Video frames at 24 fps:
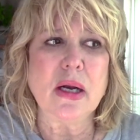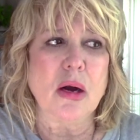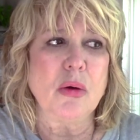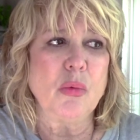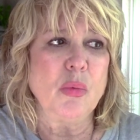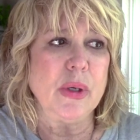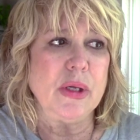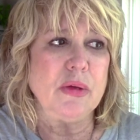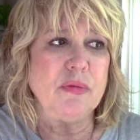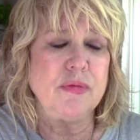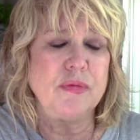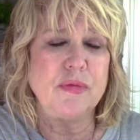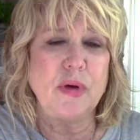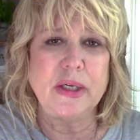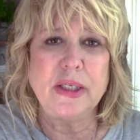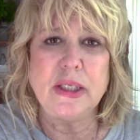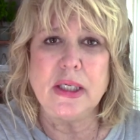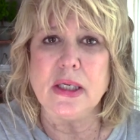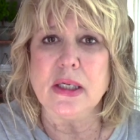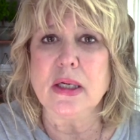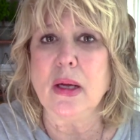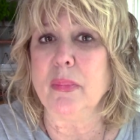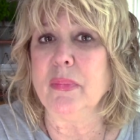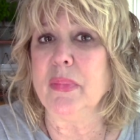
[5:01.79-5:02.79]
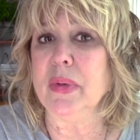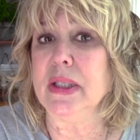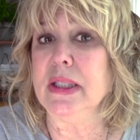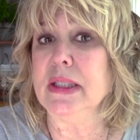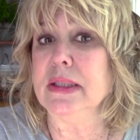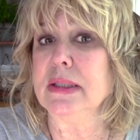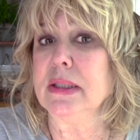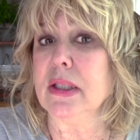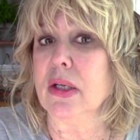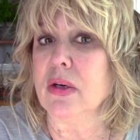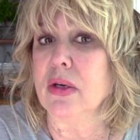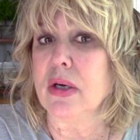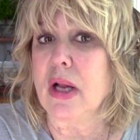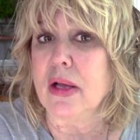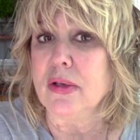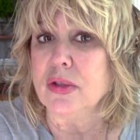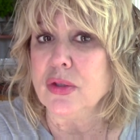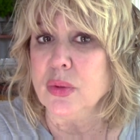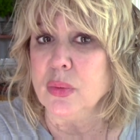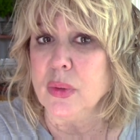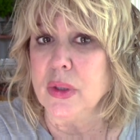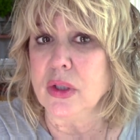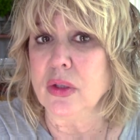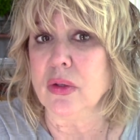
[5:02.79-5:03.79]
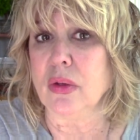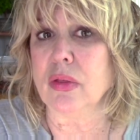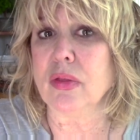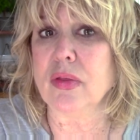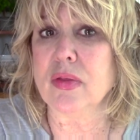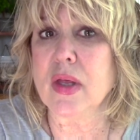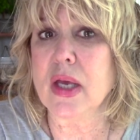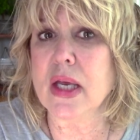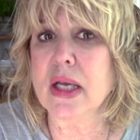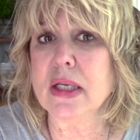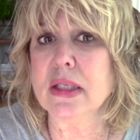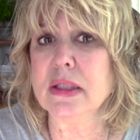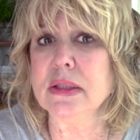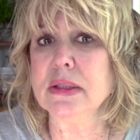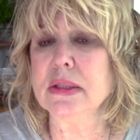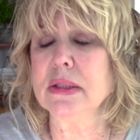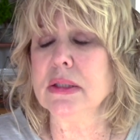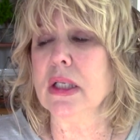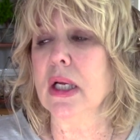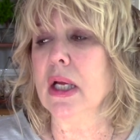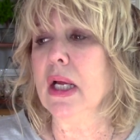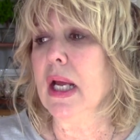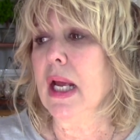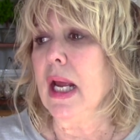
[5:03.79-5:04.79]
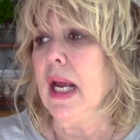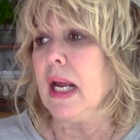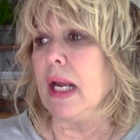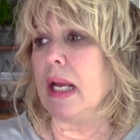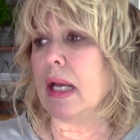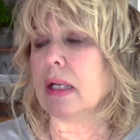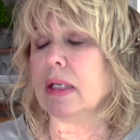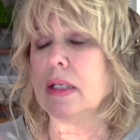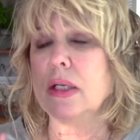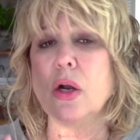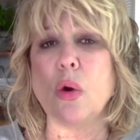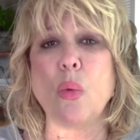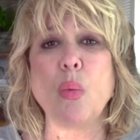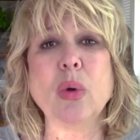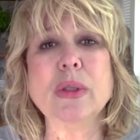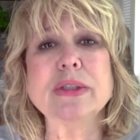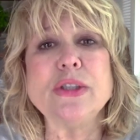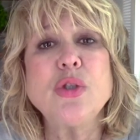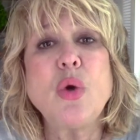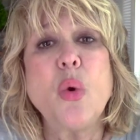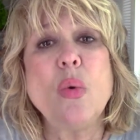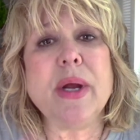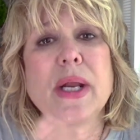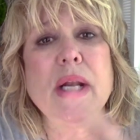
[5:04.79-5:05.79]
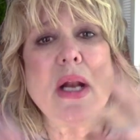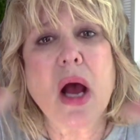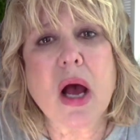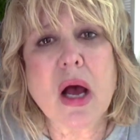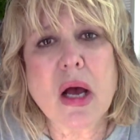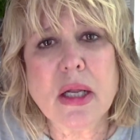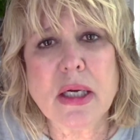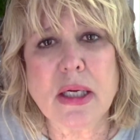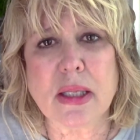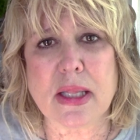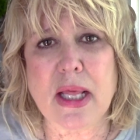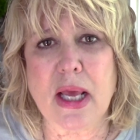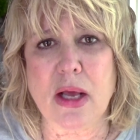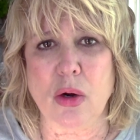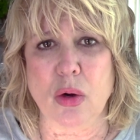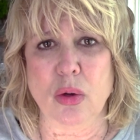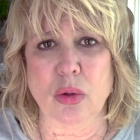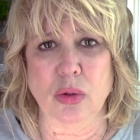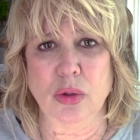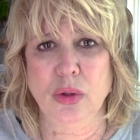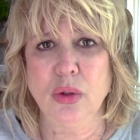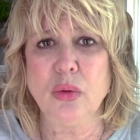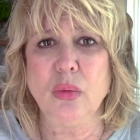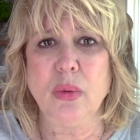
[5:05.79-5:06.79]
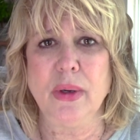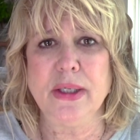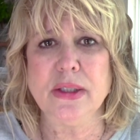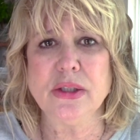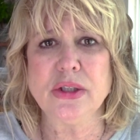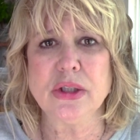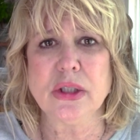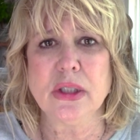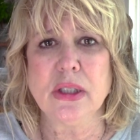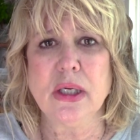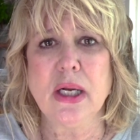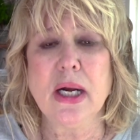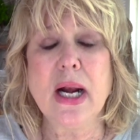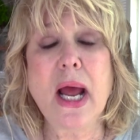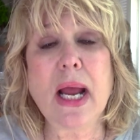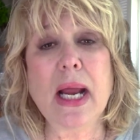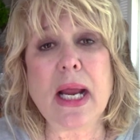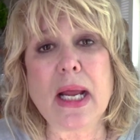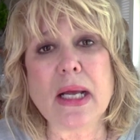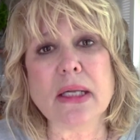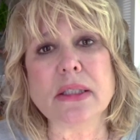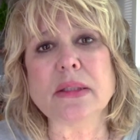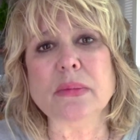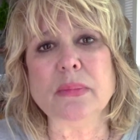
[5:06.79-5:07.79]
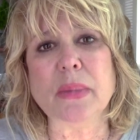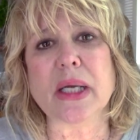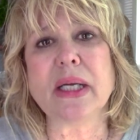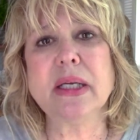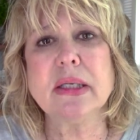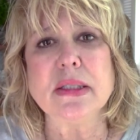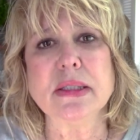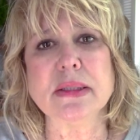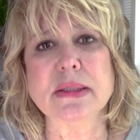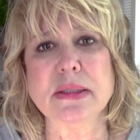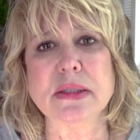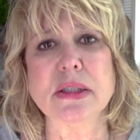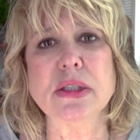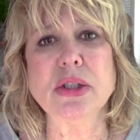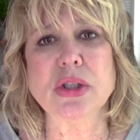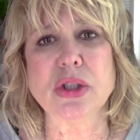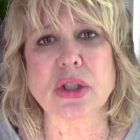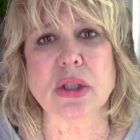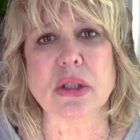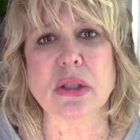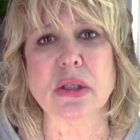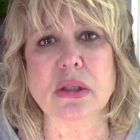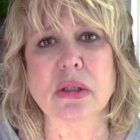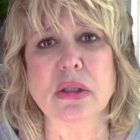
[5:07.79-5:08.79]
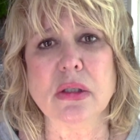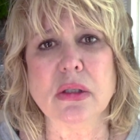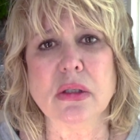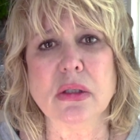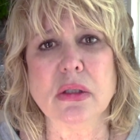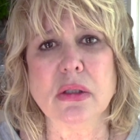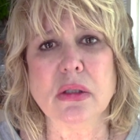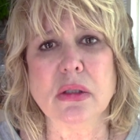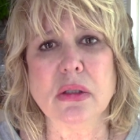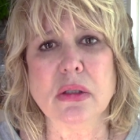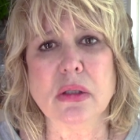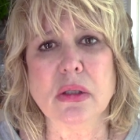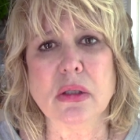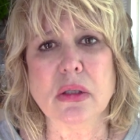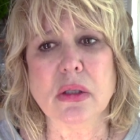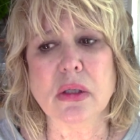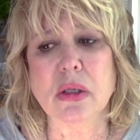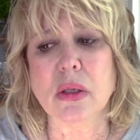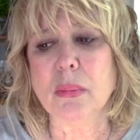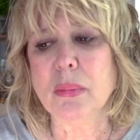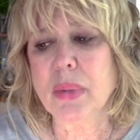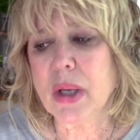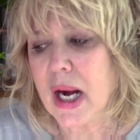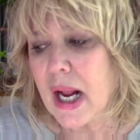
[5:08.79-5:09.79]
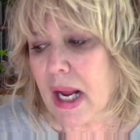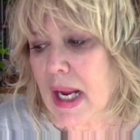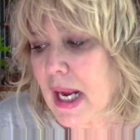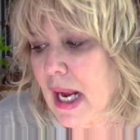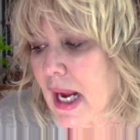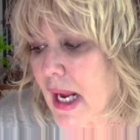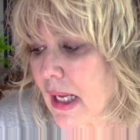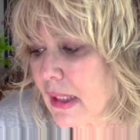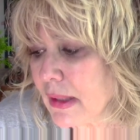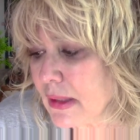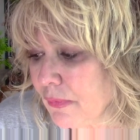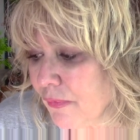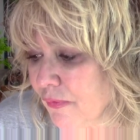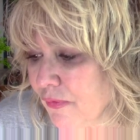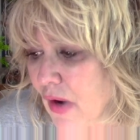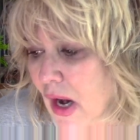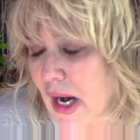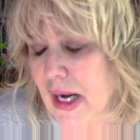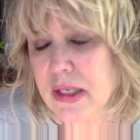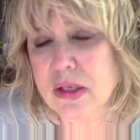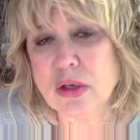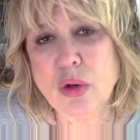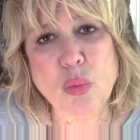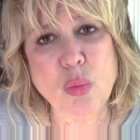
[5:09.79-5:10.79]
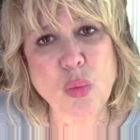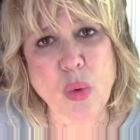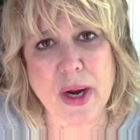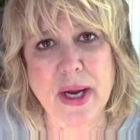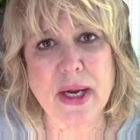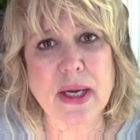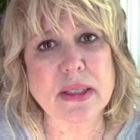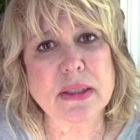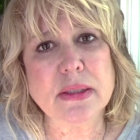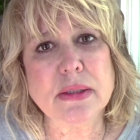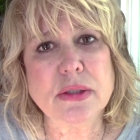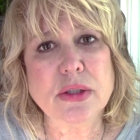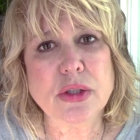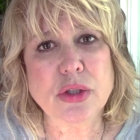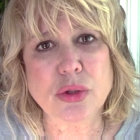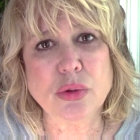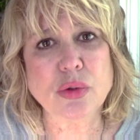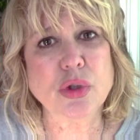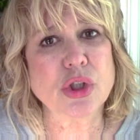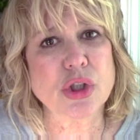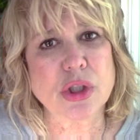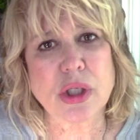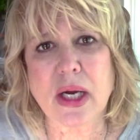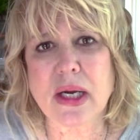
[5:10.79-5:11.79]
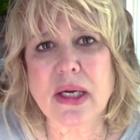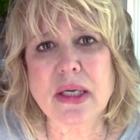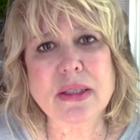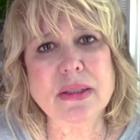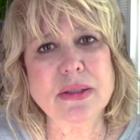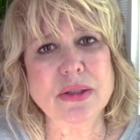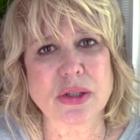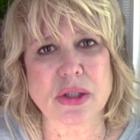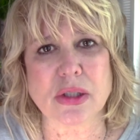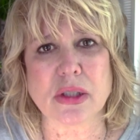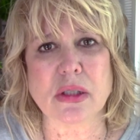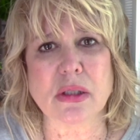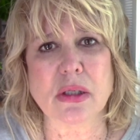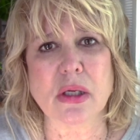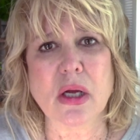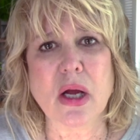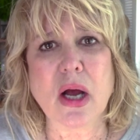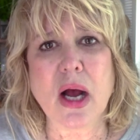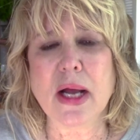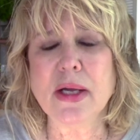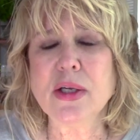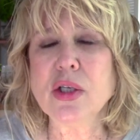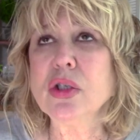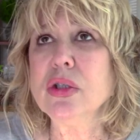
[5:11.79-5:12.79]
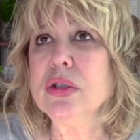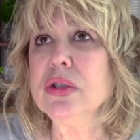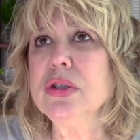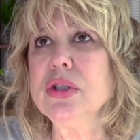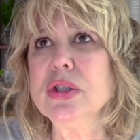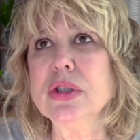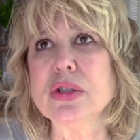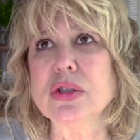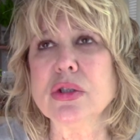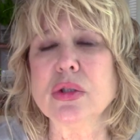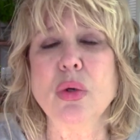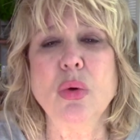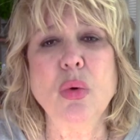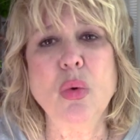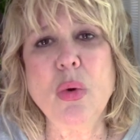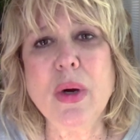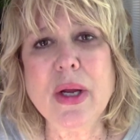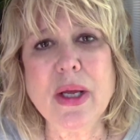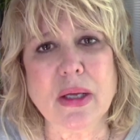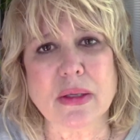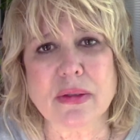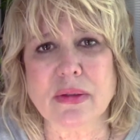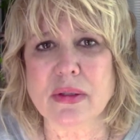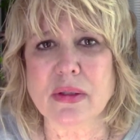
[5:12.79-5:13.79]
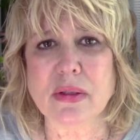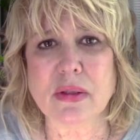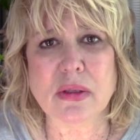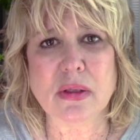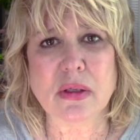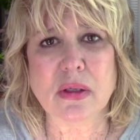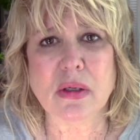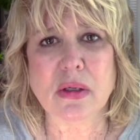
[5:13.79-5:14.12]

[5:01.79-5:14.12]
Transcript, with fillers: Are we funding companies that are not doing good things? And, you know, what's going on in that whole equation? And I had to make a decision. But I had to find a way to change it. I couldn't just quit.